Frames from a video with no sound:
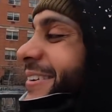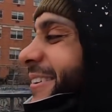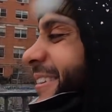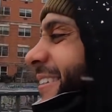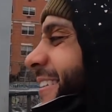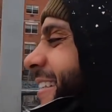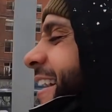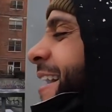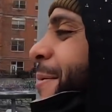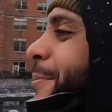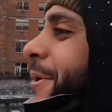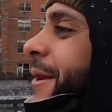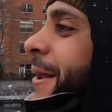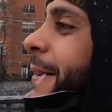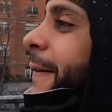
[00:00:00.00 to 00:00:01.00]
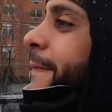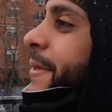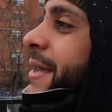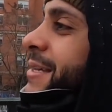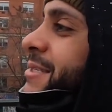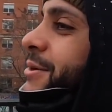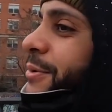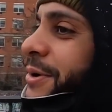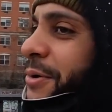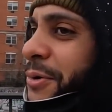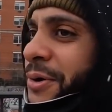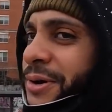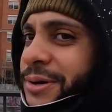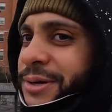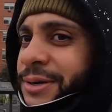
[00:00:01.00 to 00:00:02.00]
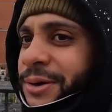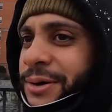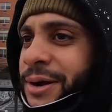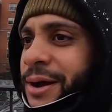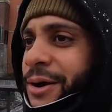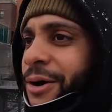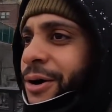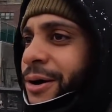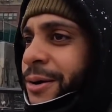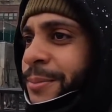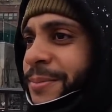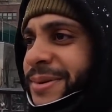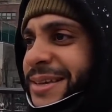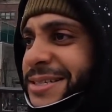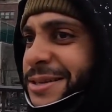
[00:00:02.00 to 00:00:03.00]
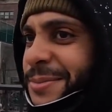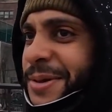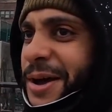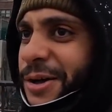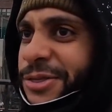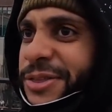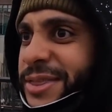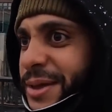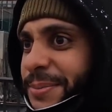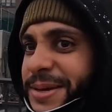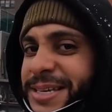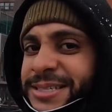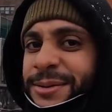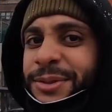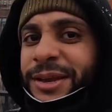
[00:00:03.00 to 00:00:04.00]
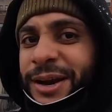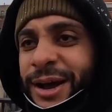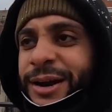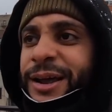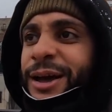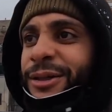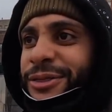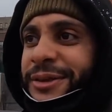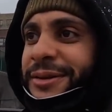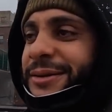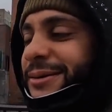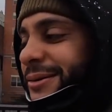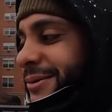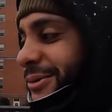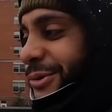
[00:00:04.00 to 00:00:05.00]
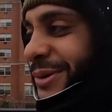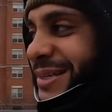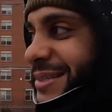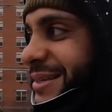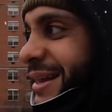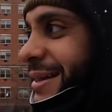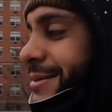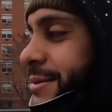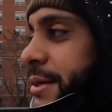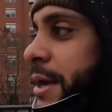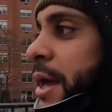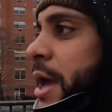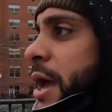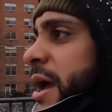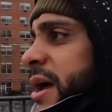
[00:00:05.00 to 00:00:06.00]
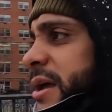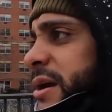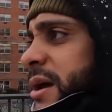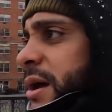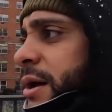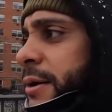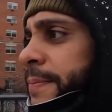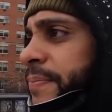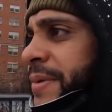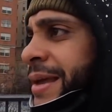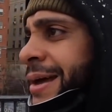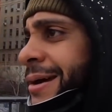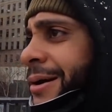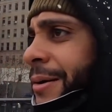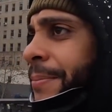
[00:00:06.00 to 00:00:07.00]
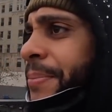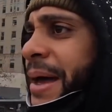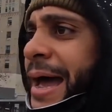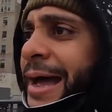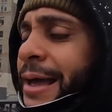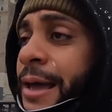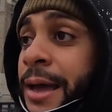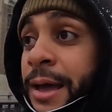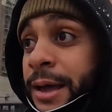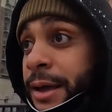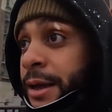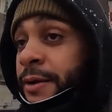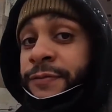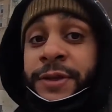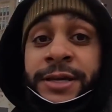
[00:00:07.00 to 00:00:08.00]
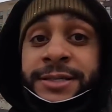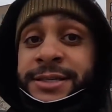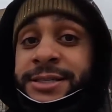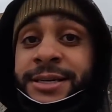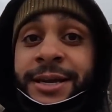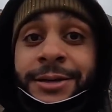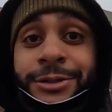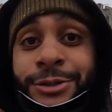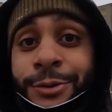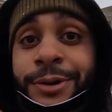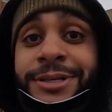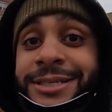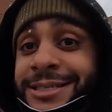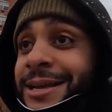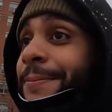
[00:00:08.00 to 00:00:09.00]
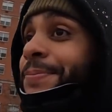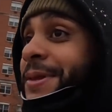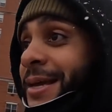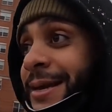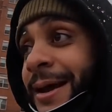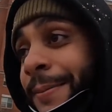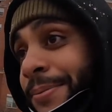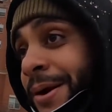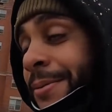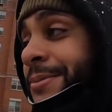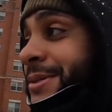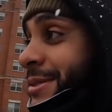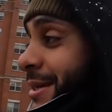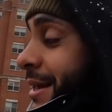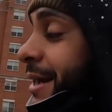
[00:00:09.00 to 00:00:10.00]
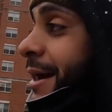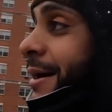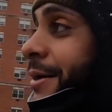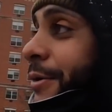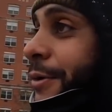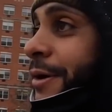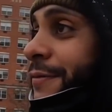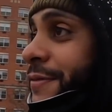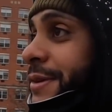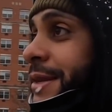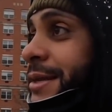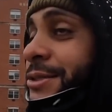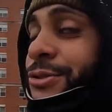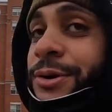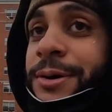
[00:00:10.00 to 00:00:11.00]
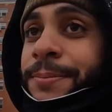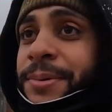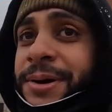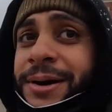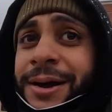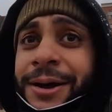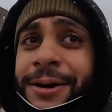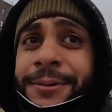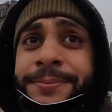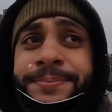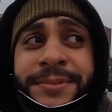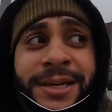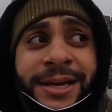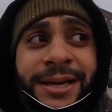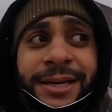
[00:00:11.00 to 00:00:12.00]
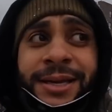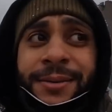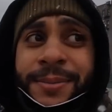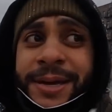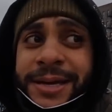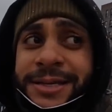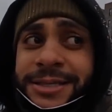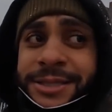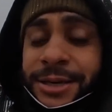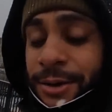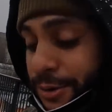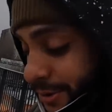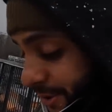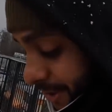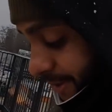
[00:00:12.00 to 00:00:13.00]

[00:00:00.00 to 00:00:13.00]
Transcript: but um, yeah, so we're gonna go go to Harlem, get something healthy, then get something unhealthy, quick slice, and uh, head on back. If there's a sneaker store or something, I promise, yeah, I'll go off in that joint. But uh, yeah, man, it's snowing,